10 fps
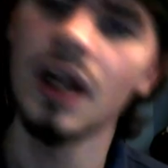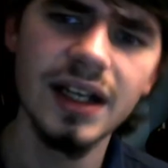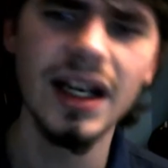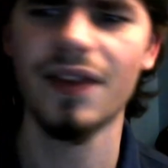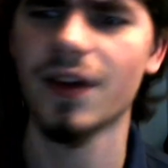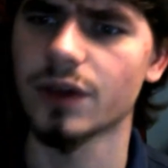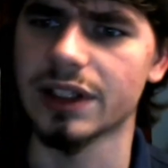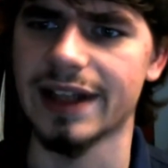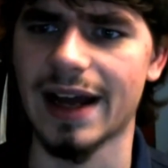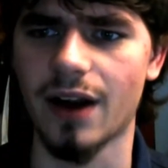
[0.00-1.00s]
Nothing really
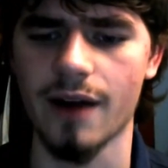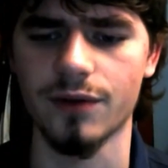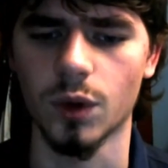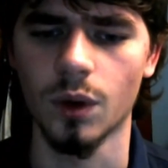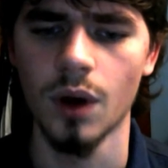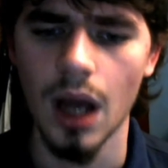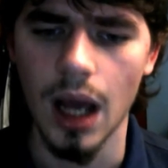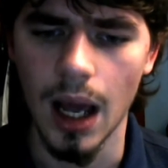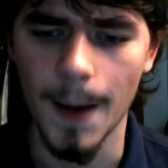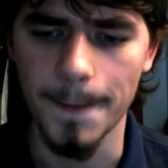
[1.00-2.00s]
that graphical,
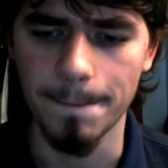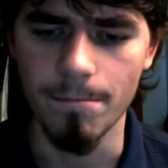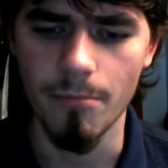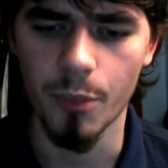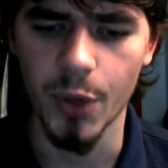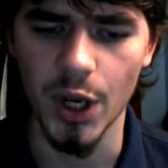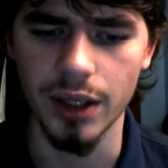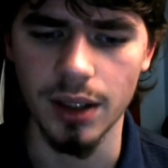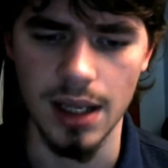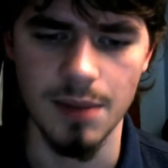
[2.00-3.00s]
um, but
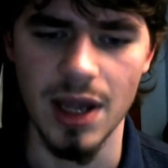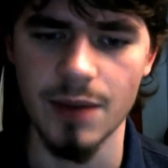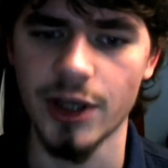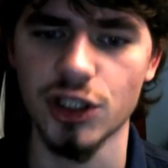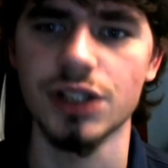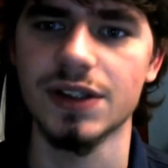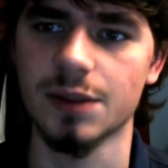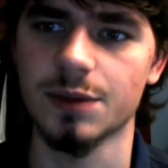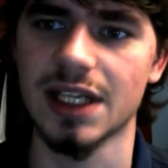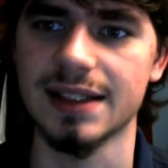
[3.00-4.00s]
it may mention some
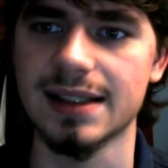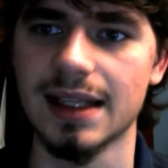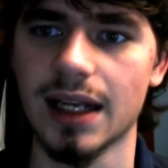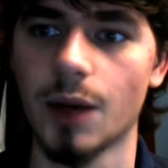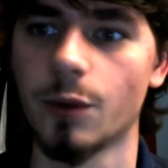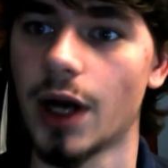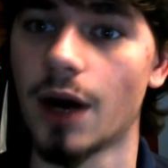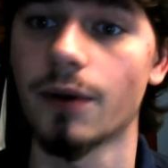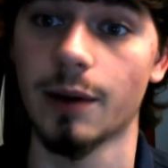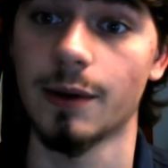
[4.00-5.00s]
sites that I would not
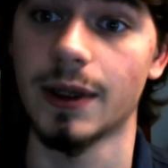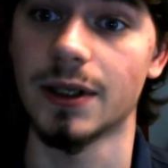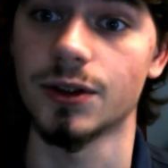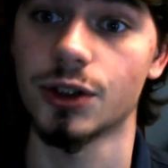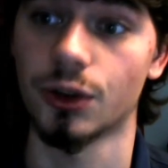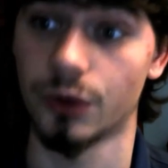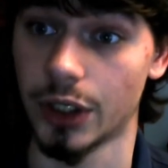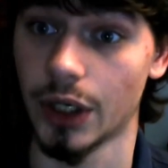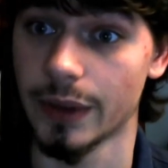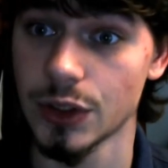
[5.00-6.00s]
recommend children
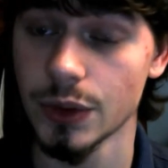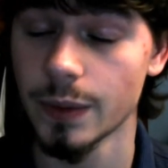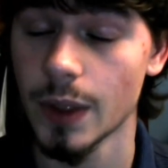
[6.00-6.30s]
going to.